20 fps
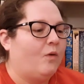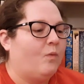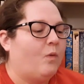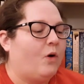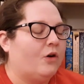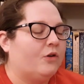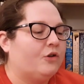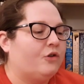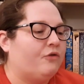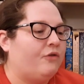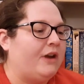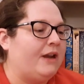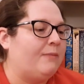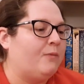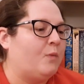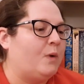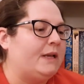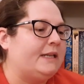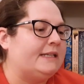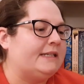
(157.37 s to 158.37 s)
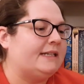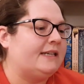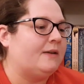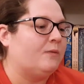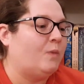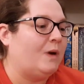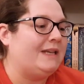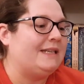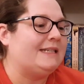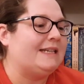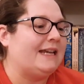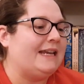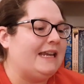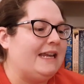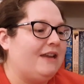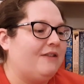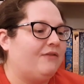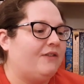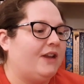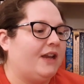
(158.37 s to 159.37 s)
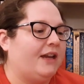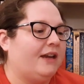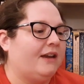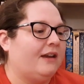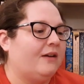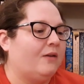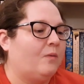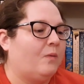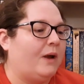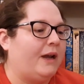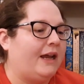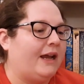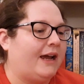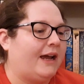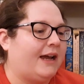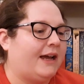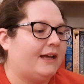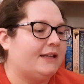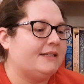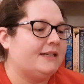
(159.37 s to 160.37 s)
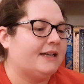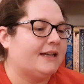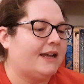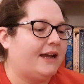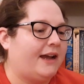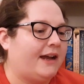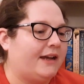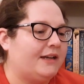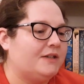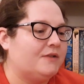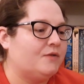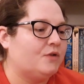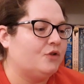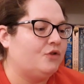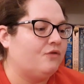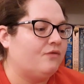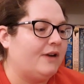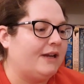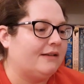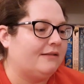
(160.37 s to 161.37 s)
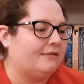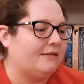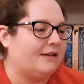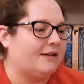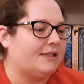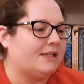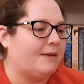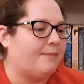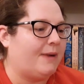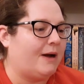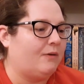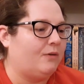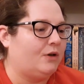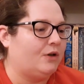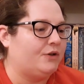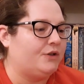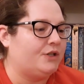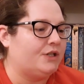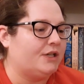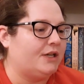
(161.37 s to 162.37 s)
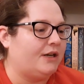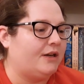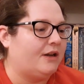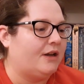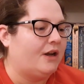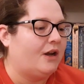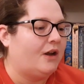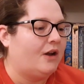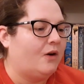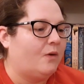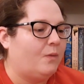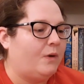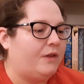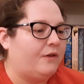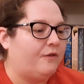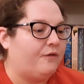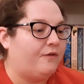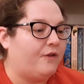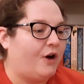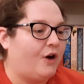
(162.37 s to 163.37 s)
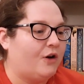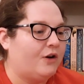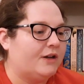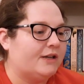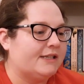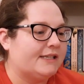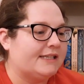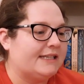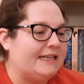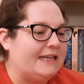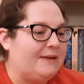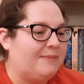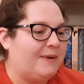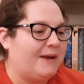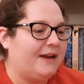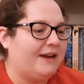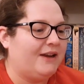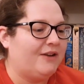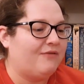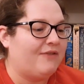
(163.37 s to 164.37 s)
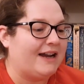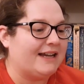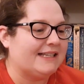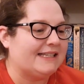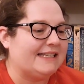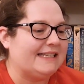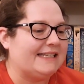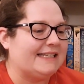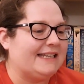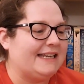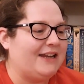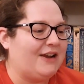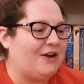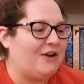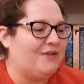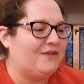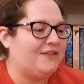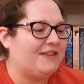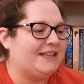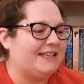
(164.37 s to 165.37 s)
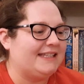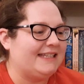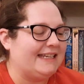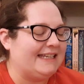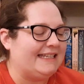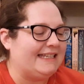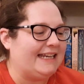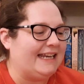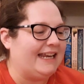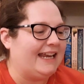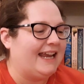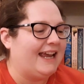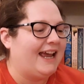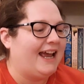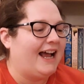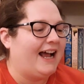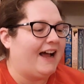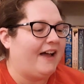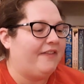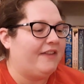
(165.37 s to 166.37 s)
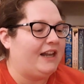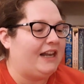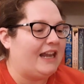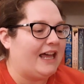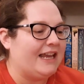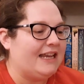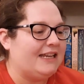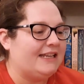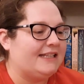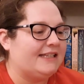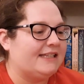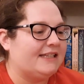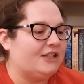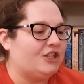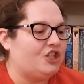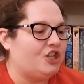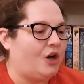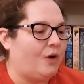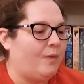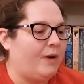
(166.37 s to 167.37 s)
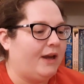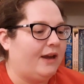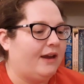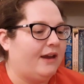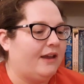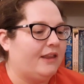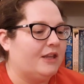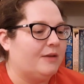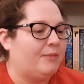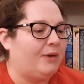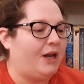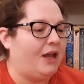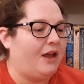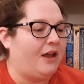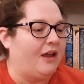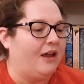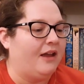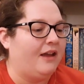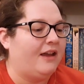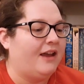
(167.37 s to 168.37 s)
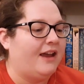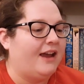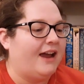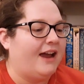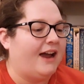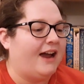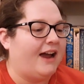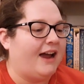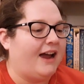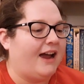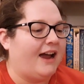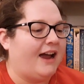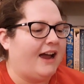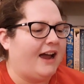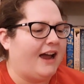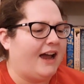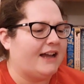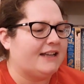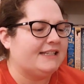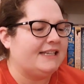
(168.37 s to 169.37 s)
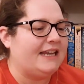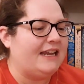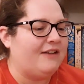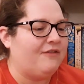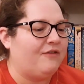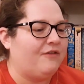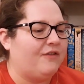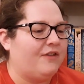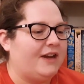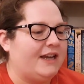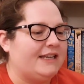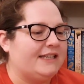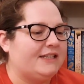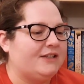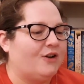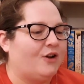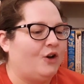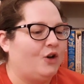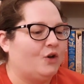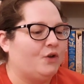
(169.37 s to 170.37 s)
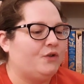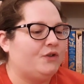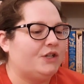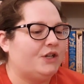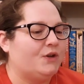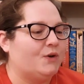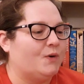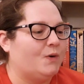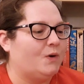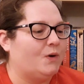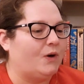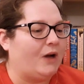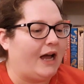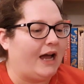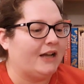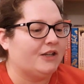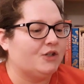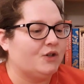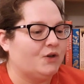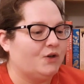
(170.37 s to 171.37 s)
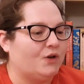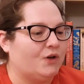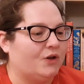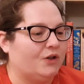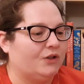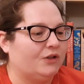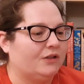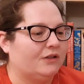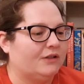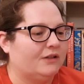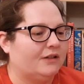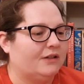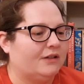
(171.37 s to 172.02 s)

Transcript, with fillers: One grim winter evening, when it had a kind of unrealness about London, with a fog sleeping restlessly over the city and the lights showing in the blur as if is not London or at all,